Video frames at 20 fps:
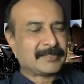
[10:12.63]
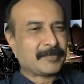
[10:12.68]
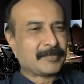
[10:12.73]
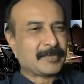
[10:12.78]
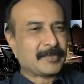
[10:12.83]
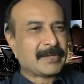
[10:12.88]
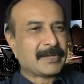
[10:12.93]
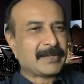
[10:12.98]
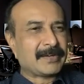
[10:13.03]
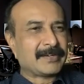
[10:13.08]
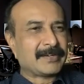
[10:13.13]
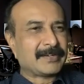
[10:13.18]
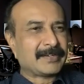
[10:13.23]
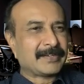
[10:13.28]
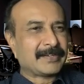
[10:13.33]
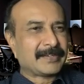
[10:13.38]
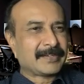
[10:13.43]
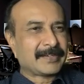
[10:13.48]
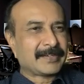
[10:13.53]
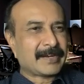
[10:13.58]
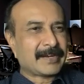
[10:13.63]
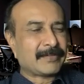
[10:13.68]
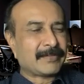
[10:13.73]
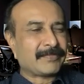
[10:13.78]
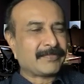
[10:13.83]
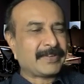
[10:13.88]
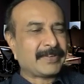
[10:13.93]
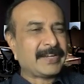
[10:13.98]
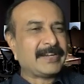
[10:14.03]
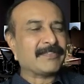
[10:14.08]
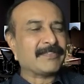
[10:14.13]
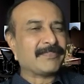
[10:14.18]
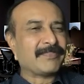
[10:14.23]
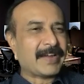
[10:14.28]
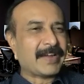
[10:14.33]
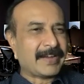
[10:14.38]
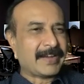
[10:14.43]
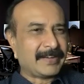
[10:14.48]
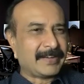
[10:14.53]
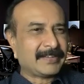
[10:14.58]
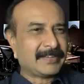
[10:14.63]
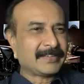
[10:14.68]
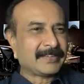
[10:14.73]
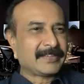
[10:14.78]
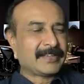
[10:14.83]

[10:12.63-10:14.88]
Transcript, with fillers: were kind of redefined.